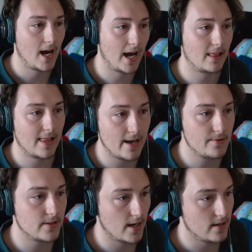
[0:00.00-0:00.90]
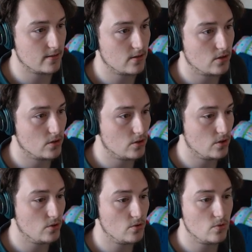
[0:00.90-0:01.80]
allows us
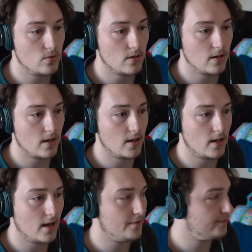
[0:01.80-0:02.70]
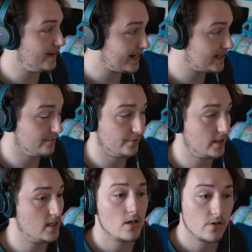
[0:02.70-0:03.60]
to
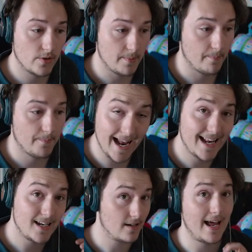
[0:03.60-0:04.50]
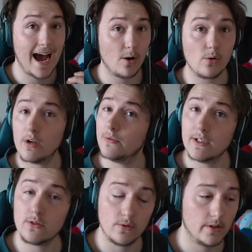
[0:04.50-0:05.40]
effectively stream in our own
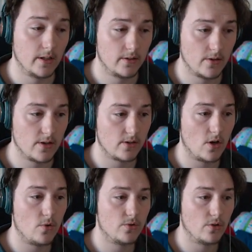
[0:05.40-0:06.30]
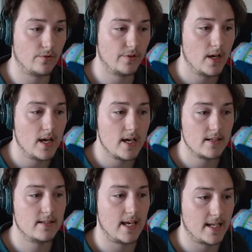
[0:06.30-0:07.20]
Discord. So there's no sort of
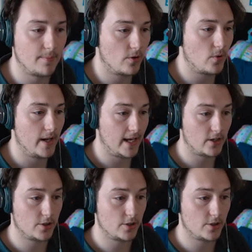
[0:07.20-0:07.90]
setup required. I can